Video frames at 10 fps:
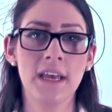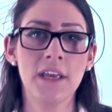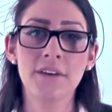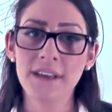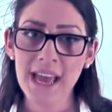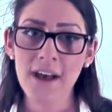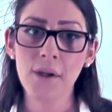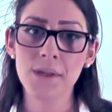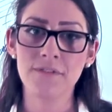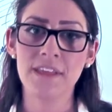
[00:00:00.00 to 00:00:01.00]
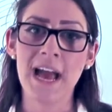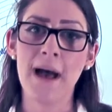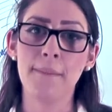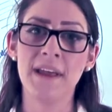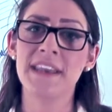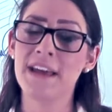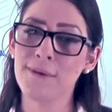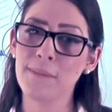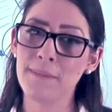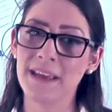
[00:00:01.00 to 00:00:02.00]
You can get hold of the app and never
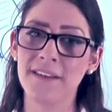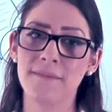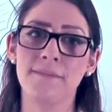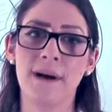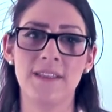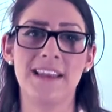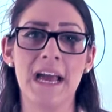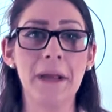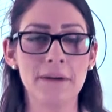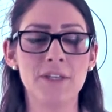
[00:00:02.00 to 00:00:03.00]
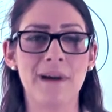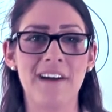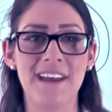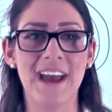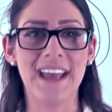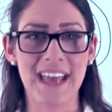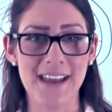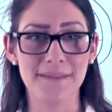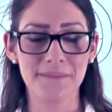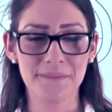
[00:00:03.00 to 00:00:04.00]
be beaten by the language barrier again.